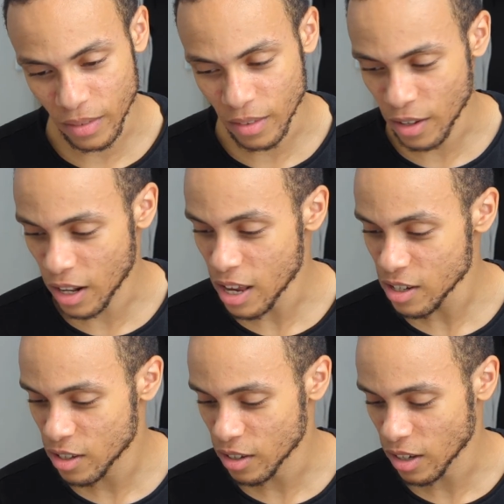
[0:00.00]
A
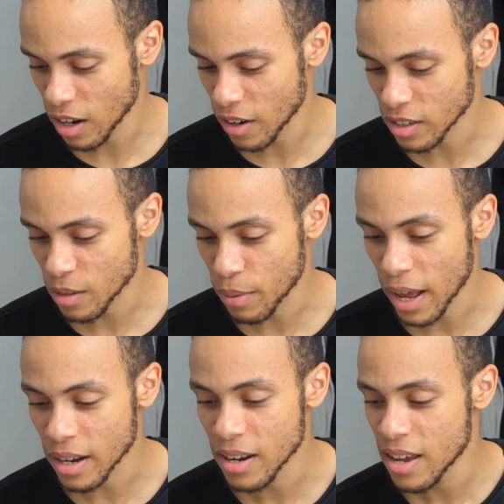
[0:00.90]
list. It's kind of like just a
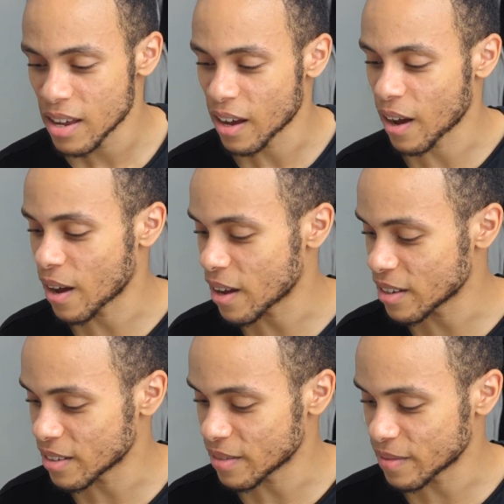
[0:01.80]
plan. Uh,
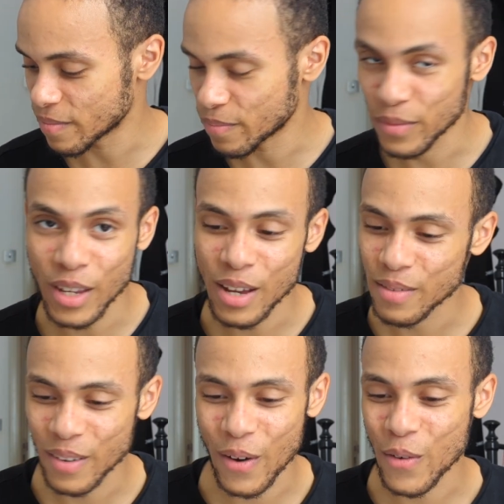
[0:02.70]
yeah,
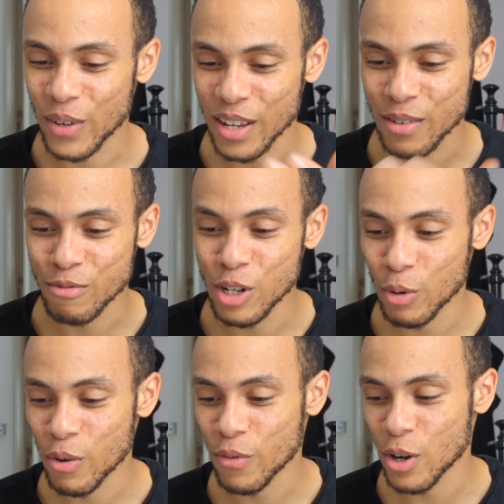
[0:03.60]
of like
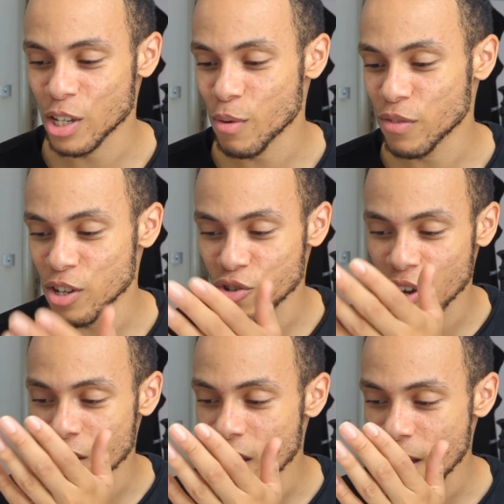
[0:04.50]
redoing third year with
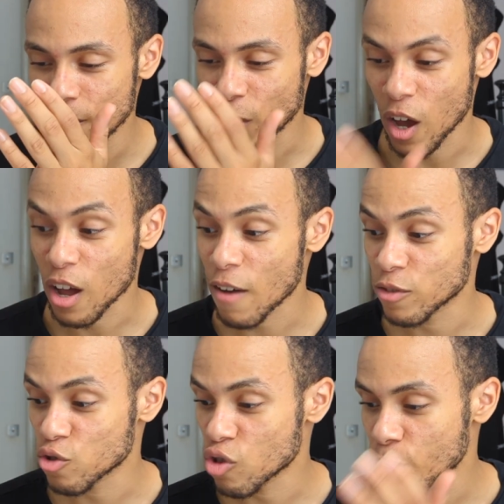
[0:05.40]
teaching, having
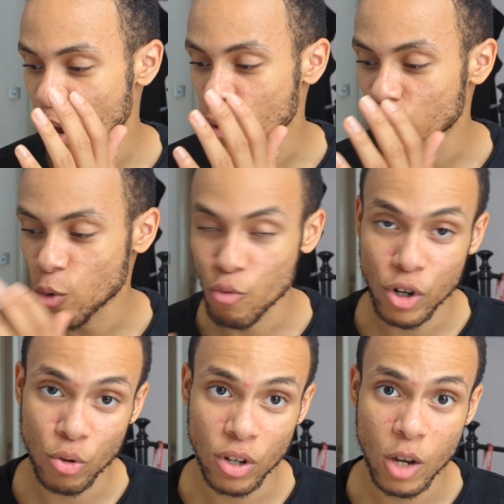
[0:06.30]
to drop out, or
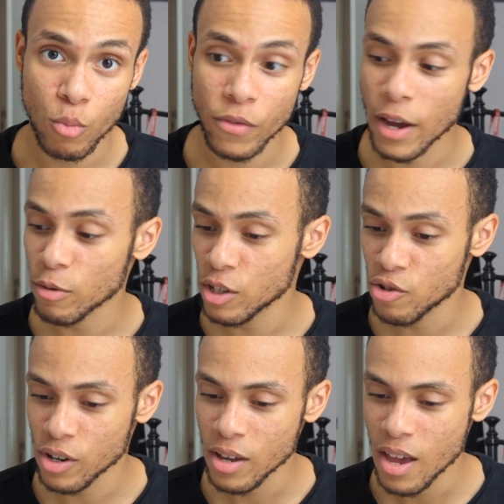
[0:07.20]
redoing the year without
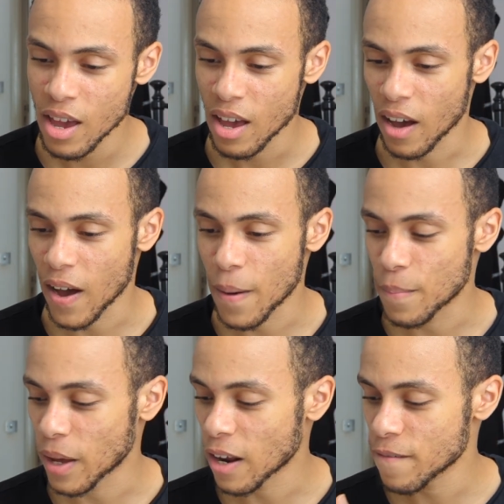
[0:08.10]
teaching.
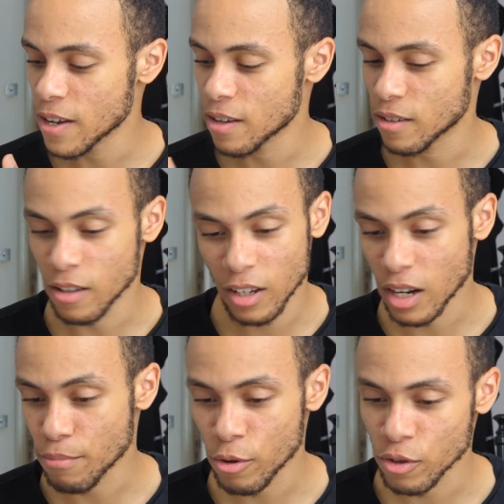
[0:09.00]
And I think looking at the
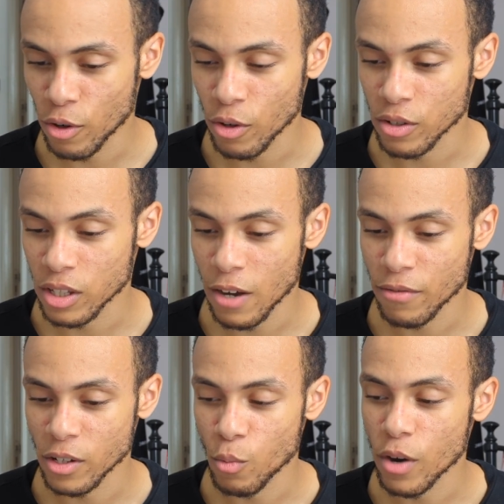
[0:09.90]
pros and cons, it's
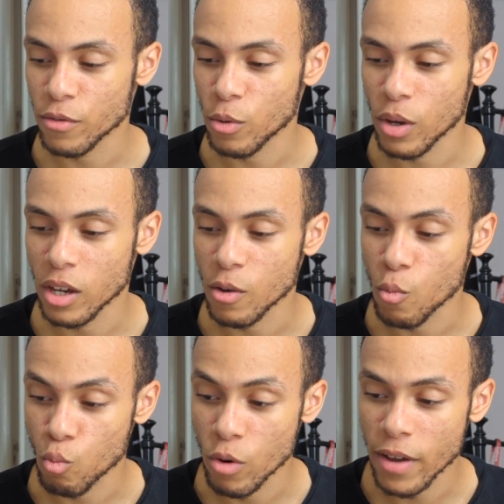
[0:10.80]
definitely worth doing it
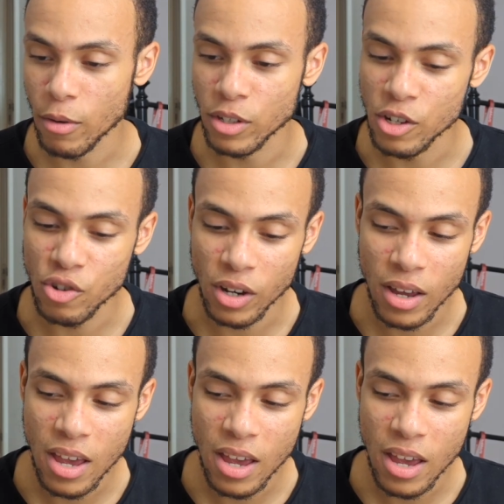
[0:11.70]
without teaching.